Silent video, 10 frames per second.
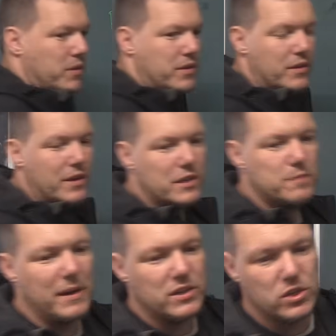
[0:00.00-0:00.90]
with
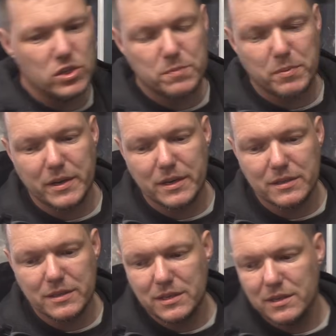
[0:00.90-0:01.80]
expansion
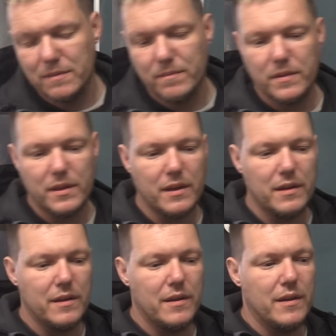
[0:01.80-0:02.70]
springs that